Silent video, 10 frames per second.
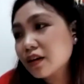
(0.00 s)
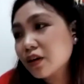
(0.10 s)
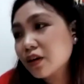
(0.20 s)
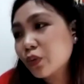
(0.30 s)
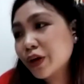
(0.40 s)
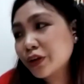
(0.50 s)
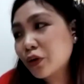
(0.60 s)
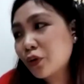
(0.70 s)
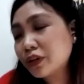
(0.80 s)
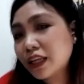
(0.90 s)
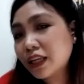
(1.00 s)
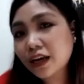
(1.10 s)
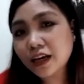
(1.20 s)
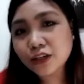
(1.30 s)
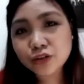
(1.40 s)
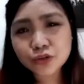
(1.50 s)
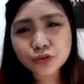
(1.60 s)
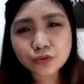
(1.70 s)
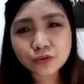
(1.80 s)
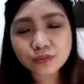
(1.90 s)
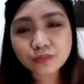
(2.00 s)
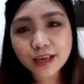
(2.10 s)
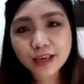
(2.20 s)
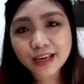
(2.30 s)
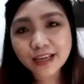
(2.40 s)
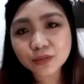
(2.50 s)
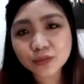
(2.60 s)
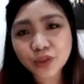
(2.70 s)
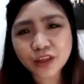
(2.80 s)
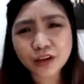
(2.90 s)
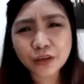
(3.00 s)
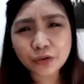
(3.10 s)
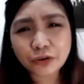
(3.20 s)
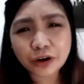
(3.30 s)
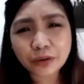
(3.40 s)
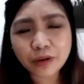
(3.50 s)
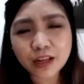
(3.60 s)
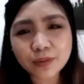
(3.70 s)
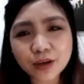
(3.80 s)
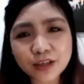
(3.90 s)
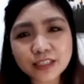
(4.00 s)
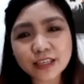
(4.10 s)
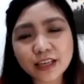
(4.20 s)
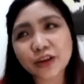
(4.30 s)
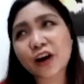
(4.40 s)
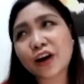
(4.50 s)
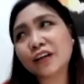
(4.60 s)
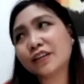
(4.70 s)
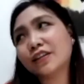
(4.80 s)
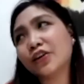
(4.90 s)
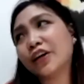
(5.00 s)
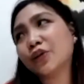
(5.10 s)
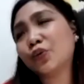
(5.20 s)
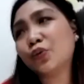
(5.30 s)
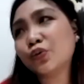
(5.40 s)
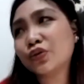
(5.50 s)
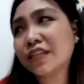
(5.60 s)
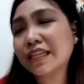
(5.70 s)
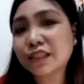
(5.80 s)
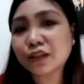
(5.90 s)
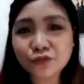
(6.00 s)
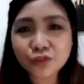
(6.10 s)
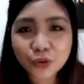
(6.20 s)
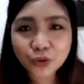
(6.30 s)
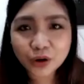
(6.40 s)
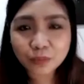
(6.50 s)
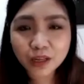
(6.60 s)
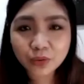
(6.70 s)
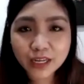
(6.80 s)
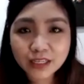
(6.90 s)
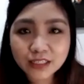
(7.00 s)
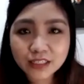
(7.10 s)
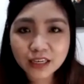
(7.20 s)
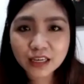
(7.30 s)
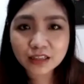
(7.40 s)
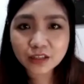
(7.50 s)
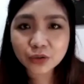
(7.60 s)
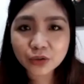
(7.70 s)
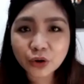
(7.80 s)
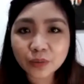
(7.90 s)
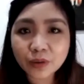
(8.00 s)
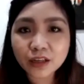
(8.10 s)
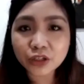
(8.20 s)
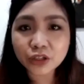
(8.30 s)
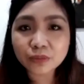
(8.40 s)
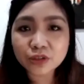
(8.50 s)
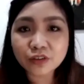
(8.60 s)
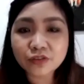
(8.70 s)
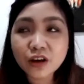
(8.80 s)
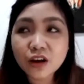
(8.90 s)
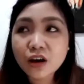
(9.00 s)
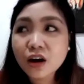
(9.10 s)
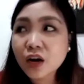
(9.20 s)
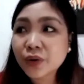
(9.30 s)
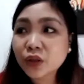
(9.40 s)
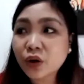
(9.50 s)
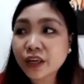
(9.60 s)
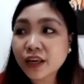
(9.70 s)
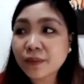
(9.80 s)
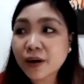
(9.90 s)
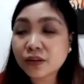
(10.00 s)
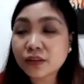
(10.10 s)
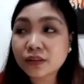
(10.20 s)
we could only assume, I guess, with the new normal because there are two sets of new normal when I see it. New normal in terms of are we talking about